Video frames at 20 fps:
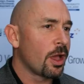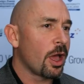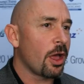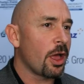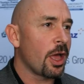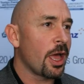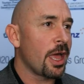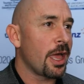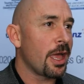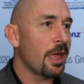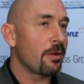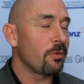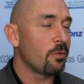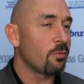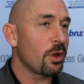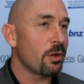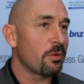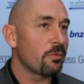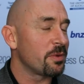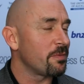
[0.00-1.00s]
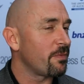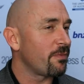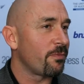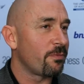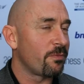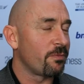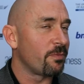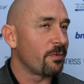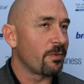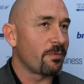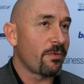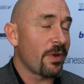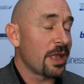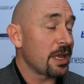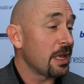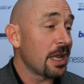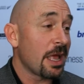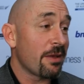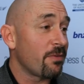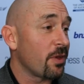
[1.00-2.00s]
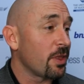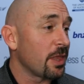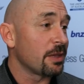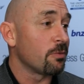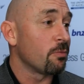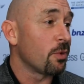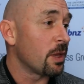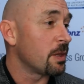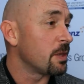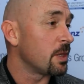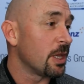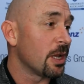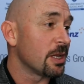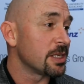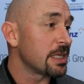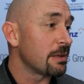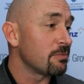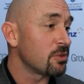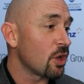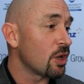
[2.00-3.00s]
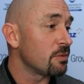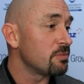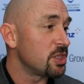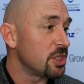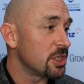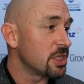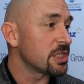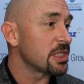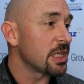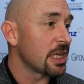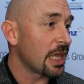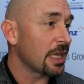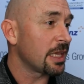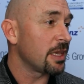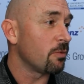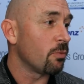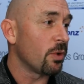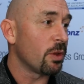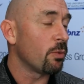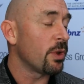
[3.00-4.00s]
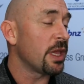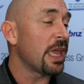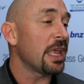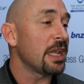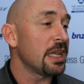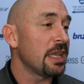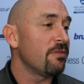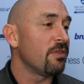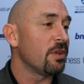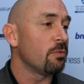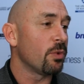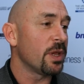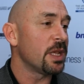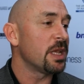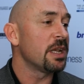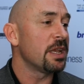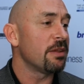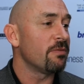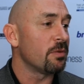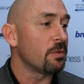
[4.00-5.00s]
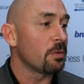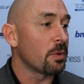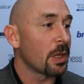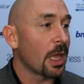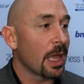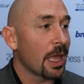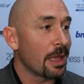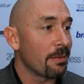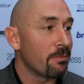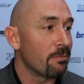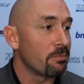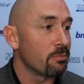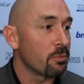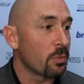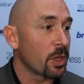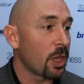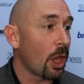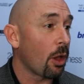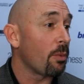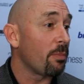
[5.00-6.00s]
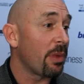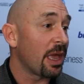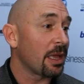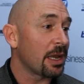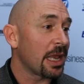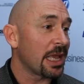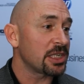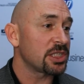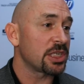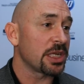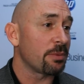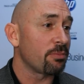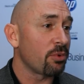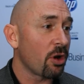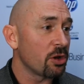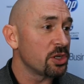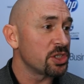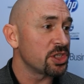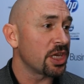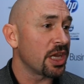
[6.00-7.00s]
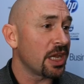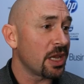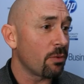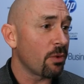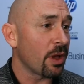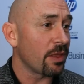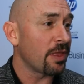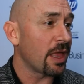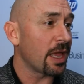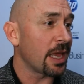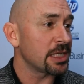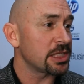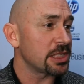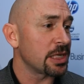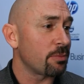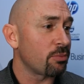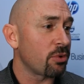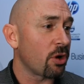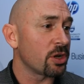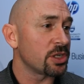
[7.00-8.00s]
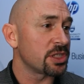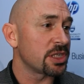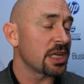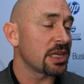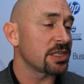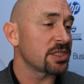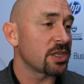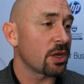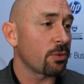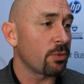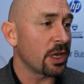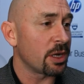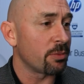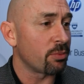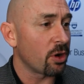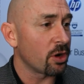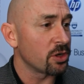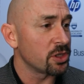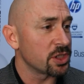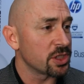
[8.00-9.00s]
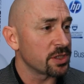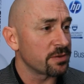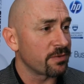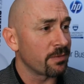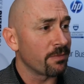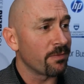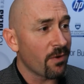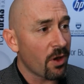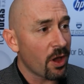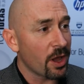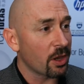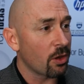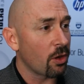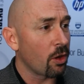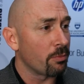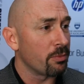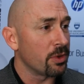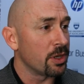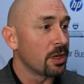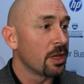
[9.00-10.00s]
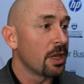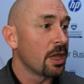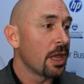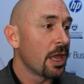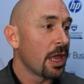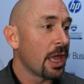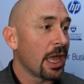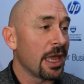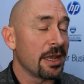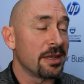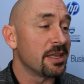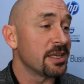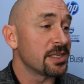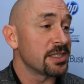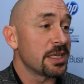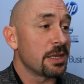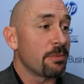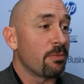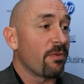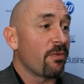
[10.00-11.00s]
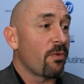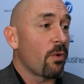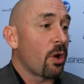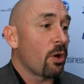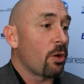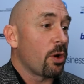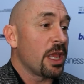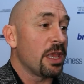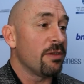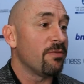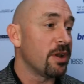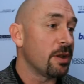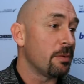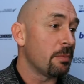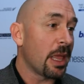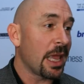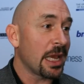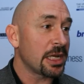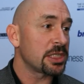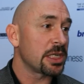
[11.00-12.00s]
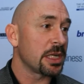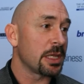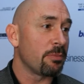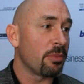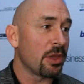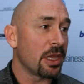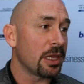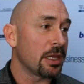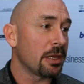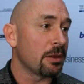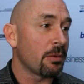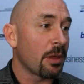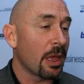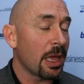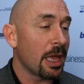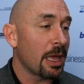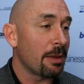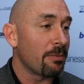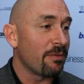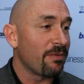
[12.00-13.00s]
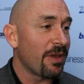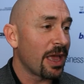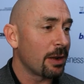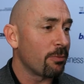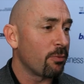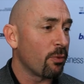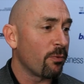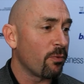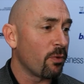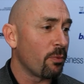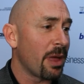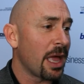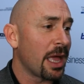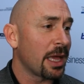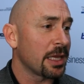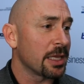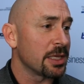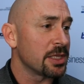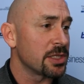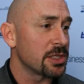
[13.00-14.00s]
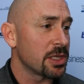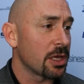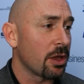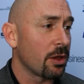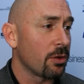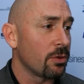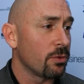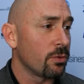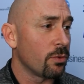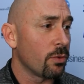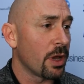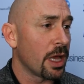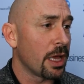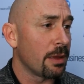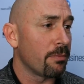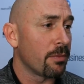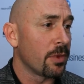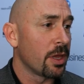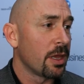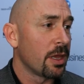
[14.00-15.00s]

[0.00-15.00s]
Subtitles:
Well, funny enough, I think sometimes you're just lucky. We didn't even go about actually approaching anyone. They actually approached us. So we had approaches from Viacom and Disney before even actually being available for market. So